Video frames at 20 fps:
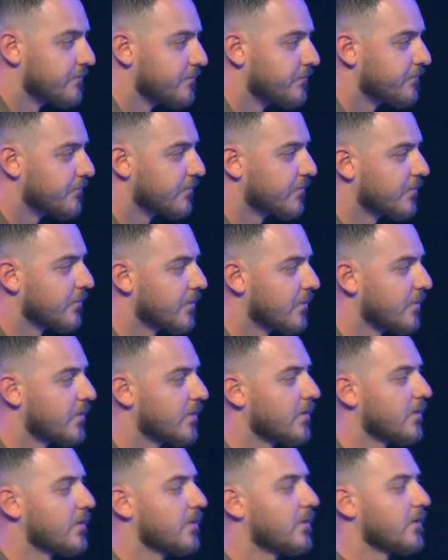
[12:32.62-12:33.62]

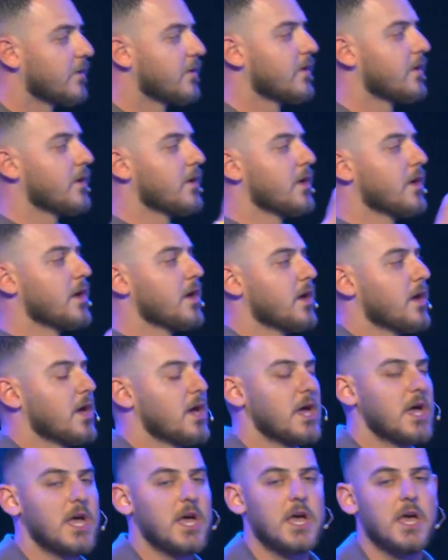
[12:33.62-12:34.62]
bieldo o
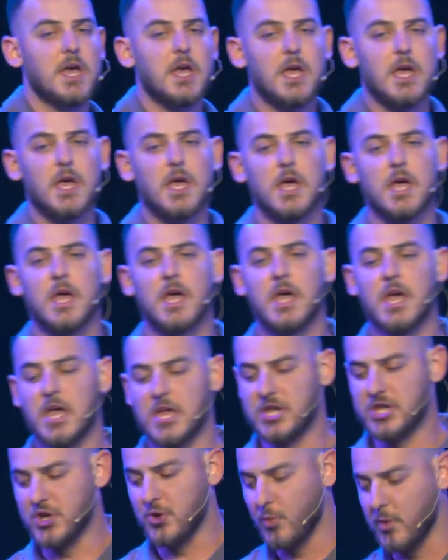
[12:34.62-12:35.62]
una horca. And
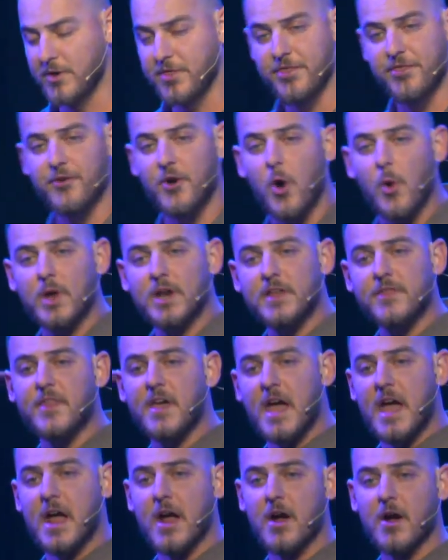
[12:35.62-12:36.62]
you would throw it in the
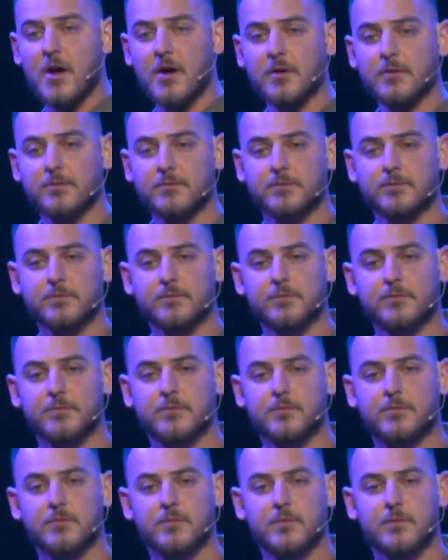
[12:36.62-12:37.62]
air. Y lo aventarías
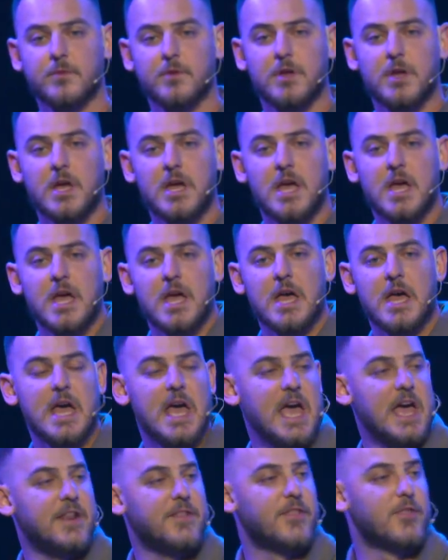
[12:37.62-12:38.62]
al aire.
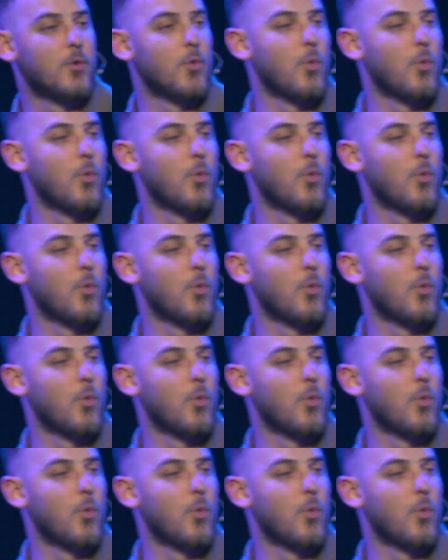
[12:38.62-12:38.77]
And the